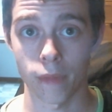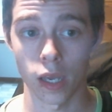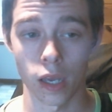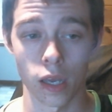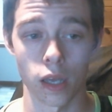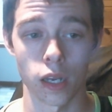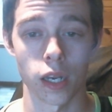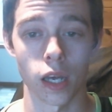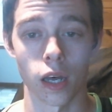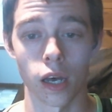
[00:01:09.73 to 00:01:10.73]

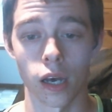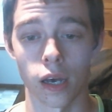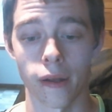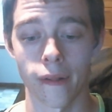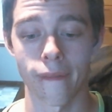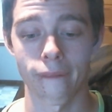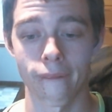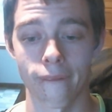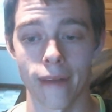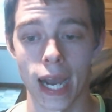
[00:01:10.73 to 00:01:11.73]
And, uh,
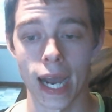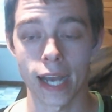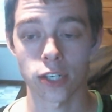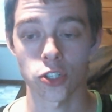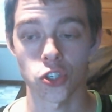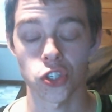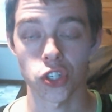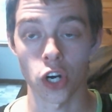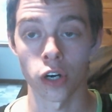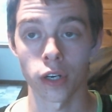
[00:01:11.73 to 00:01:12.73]
I actually
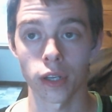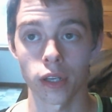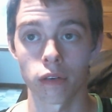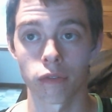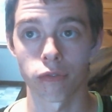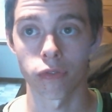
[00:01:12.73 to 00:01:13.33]
started